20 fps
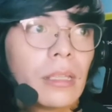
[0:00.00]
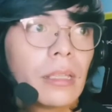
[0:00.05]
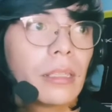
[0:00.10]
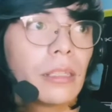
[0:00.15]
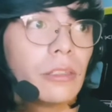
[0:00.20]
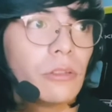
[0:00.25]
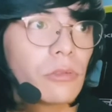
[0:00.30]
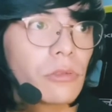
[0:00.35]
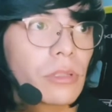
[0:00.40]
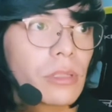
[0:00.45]

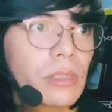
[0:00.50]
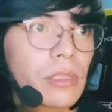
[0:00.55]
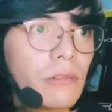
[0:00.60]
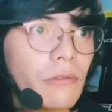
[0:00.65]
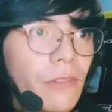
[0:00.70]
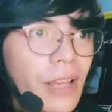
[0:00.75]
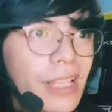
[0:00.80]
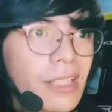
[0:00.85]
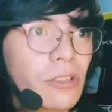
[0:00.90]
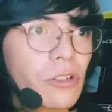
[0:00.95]
uses
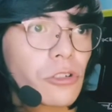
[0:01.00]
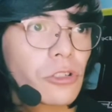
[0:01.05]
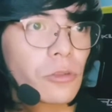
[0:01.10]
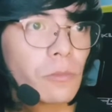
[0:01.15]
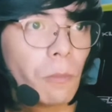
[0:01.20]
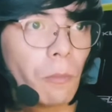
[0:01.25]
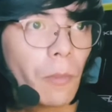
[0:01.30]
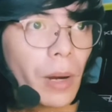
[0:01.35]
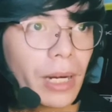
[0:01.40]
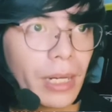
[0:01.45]
investors'
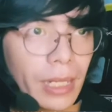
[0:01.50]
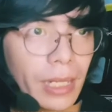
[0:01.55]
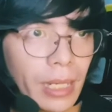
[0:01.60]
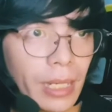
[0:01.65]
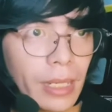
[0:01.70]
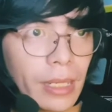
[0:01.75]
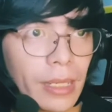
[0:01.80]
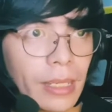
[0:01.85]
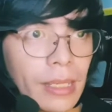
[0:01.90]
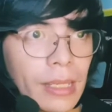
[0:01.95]

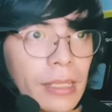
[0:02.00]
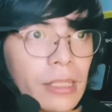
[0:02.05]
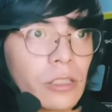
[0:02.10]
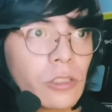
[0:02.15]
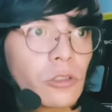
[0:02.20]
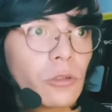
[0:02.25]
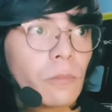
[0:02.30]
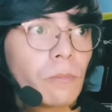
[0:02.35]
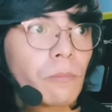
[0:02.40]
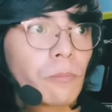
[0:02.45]
money
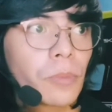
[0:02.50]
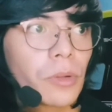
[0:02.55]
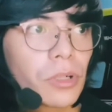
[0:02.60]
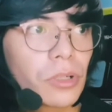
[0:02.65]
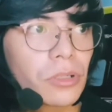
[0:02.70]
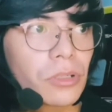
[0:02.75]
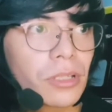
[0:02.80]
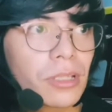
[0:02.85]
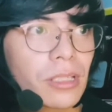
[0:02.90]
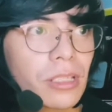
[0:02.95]
to
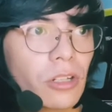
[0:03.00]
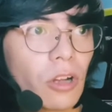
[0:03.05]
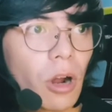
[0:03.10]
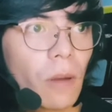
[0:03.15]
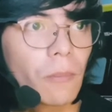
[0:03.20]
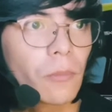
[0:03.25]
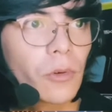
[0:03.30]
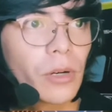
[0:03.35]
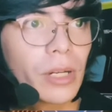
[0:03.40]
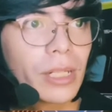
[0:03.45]
purchase and
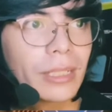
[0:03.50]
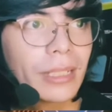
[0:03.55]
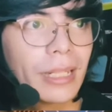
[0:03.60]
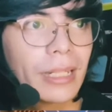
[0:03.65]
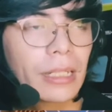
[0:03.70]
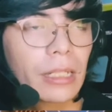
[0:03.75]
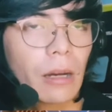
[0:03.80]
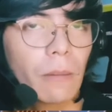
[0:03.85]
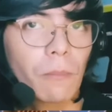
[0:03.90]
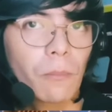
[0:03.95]
operate
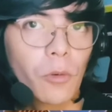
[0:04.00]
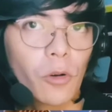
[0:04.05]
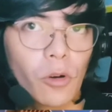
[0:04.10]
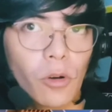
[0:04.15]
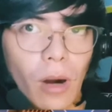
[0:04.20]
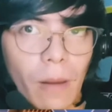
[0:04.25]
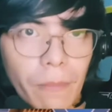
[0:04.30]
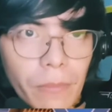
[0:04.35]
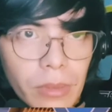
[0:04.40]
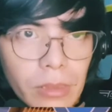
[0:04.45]
income
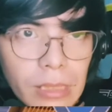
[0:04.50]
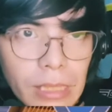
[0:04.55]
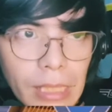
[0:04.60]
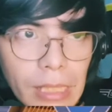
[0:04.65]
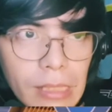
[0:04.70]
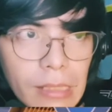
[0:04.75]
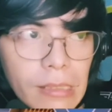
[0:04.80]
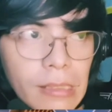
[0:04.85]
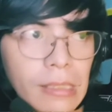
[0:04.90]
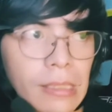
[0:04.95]

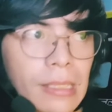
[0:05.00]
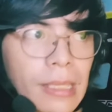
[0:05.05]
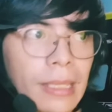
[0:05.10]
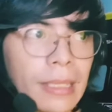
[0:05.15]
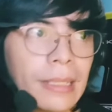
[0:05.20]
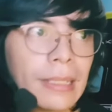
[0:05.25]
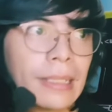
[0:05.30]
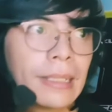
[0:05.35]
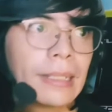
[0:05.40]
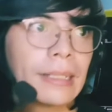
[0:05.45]
properties.
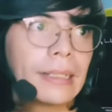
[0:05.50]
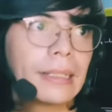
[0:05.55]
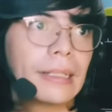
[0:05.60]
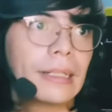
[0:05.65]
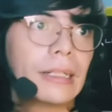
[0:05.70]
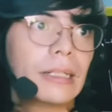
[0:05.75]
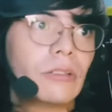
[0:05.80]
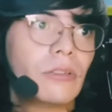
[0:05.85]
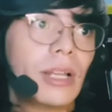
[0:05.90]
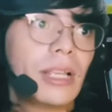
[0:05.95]

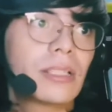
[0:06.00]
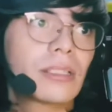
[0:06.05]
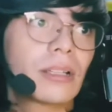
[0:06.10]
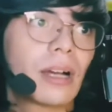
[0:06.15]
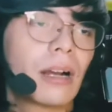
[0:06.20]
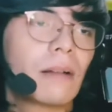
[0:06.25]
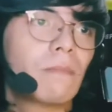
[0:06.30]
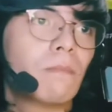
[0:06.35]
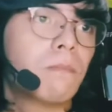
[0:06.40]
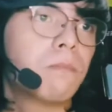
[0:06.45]
REITs
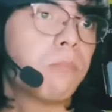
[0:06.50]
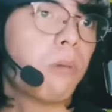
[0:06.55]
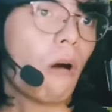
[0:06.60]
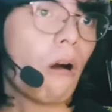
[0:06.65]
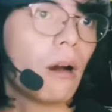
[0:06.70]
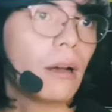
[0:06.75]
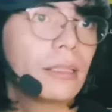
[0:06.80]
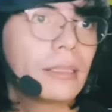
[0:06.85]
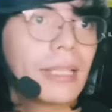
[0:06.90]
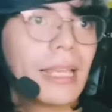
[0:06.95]
are
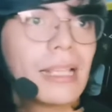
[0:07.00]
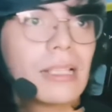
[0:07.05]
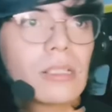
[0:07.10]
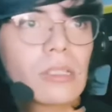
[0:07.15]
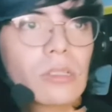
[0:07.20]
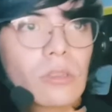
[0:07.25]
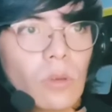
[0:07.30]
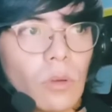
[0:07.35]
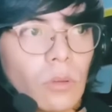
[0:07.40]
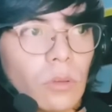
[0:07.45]
bought and
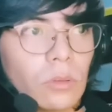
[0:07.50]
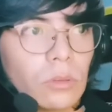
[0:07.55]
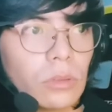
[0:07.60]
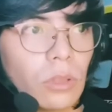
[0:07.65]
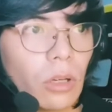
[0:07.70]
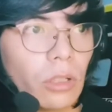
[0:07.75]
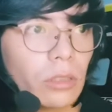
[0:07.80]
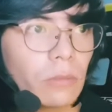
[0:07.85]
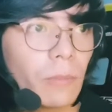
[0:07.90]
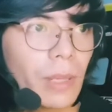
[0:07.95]
sold
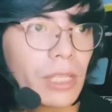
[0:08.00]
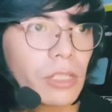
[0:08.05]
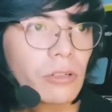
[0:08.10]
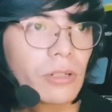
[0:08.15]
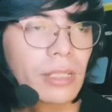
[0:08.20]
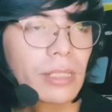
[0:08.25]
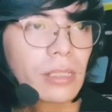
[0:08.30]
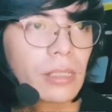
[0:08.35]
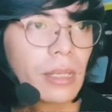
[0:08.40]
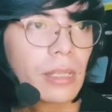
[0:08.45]
on major
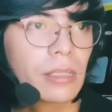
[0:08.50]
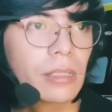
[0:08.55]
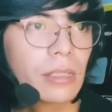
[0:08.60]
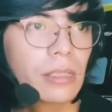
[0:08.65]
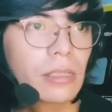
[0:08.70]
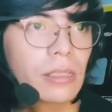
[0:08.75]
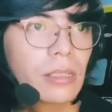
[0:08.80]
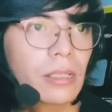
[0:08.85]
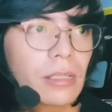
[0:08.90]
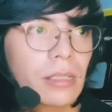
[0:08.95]

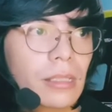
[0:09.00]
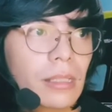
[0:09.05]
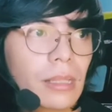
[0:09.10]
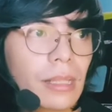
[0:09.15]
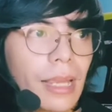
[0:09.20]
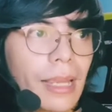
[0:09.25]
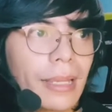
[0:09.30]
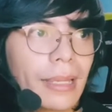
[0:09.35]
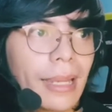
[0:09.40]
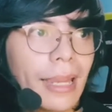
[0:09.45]
exchanges just
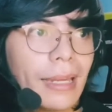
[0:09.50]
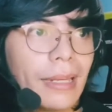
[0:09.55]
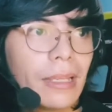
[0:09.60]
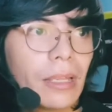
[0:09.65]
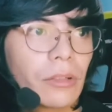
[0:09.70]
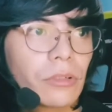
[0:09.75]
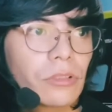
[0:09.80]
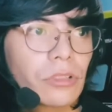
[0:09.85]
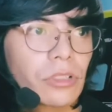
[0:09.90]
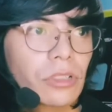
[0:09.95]
like any
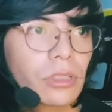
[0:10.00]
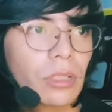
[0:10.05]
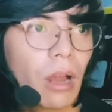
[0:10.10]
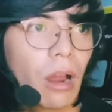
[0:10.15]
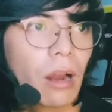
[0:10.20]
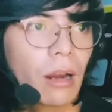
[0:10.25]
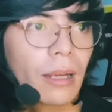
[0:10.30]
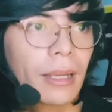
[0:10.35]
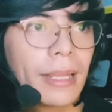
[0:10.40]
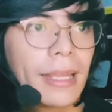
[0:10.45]
other
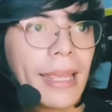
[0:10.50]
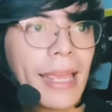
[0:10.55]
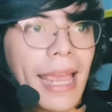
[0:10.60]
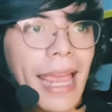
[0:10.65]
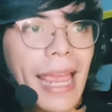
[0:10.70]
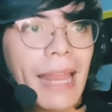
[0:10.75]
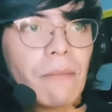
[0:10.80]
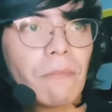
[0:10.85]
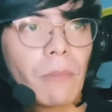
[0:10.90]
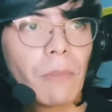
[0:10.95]
stock
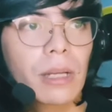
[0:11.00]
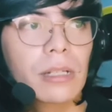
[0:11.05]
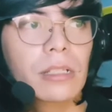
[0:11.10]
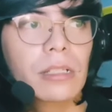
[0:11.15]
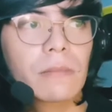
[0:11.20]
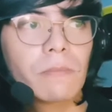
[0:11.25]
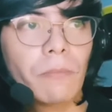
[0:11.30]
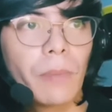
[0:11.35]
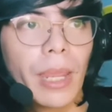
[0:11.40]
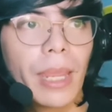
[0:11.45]
and
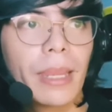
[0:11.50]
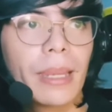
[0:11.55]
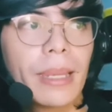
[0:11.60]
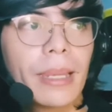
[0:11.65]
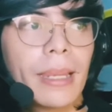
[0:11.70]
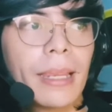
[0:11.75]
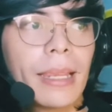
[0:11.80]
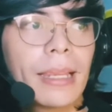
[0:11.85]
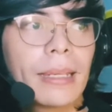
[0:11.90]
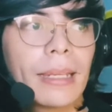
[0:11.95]
must pay
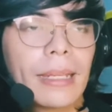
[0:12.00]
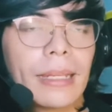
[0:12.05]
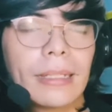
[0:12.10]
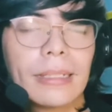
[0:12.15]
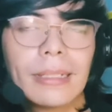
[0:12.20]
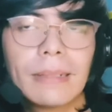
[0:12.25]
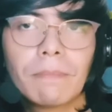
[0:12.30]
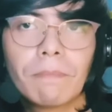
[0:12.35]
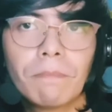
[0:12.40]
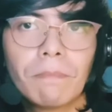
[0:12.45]

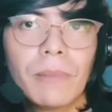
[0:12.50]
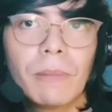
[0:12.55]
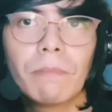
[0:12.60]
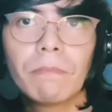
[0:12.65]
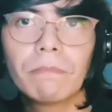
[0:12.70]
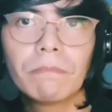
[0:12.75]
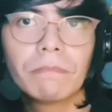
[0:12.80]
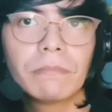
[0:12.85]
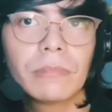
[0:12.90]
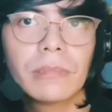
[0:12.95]

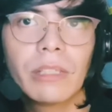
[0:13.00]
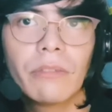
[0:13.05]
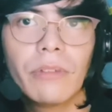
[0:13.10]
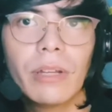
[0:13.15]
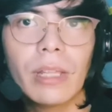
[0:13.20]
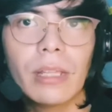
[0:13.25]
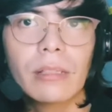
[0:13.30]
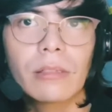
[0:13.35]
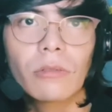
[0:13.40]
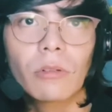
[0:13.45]

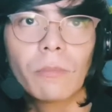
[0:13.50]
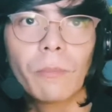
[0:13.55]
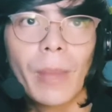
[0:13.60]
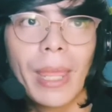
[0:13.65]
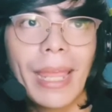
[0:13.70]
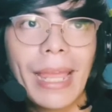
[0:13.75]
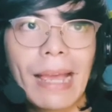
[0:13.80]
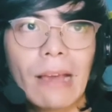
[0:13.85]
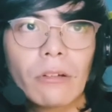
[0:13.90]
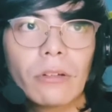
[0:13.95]
dividends or
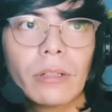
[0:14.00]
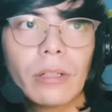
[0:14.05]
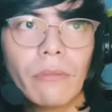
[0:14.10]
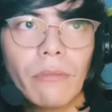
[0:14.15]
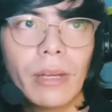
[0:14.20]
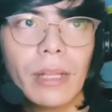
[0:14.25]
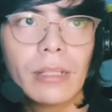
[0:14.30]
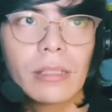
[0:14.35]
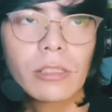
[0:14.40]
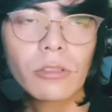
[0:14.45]
pay out
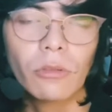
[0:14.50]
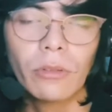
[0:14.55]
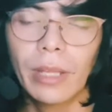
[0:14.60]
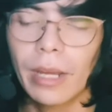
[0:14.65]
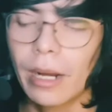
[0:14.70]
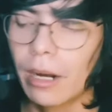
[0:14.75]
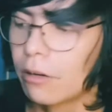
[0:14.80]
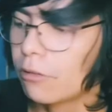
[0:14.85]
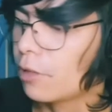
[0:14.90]
dividends. So they are